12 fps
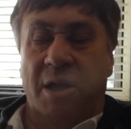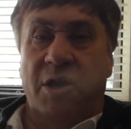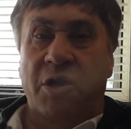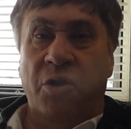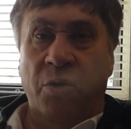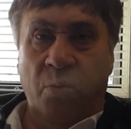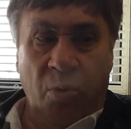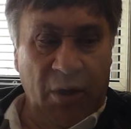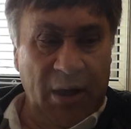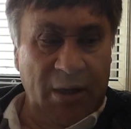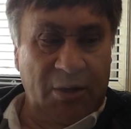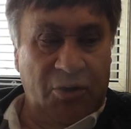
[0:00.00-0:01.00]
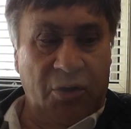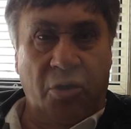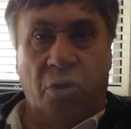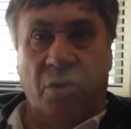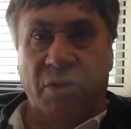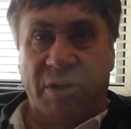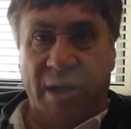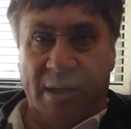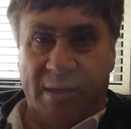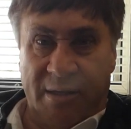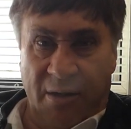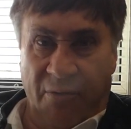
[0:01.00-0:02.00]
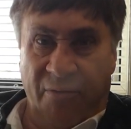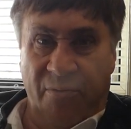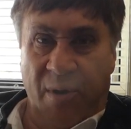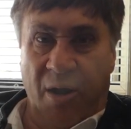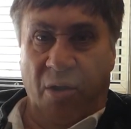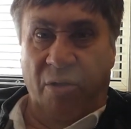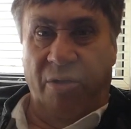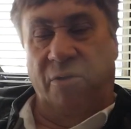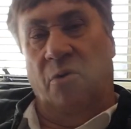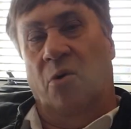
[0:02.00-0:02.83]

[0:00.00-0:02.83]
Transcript: You will need to contact self-wealth